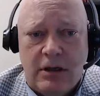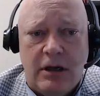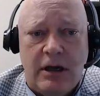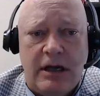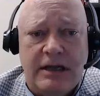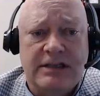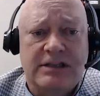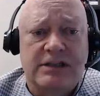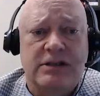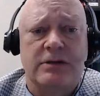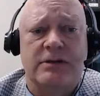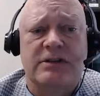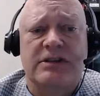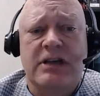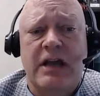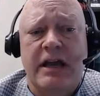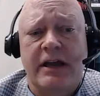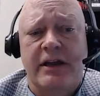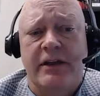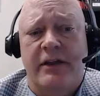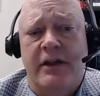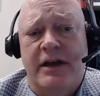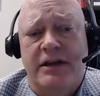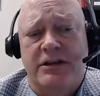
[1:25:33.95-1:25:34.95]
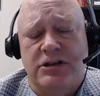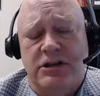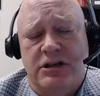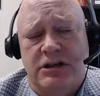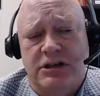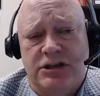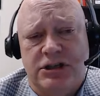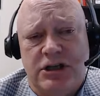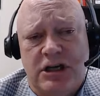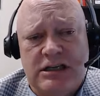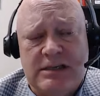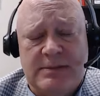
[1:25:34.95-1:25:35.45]
And so psychological
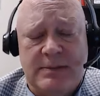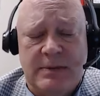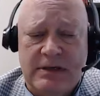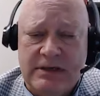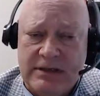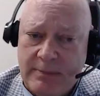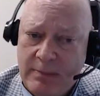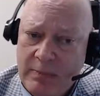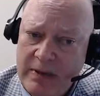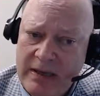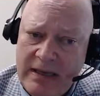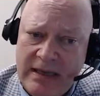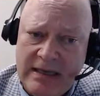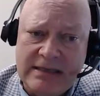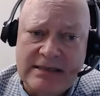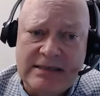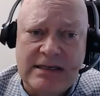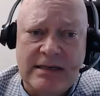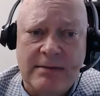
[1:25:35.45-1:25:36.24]
adjustment depends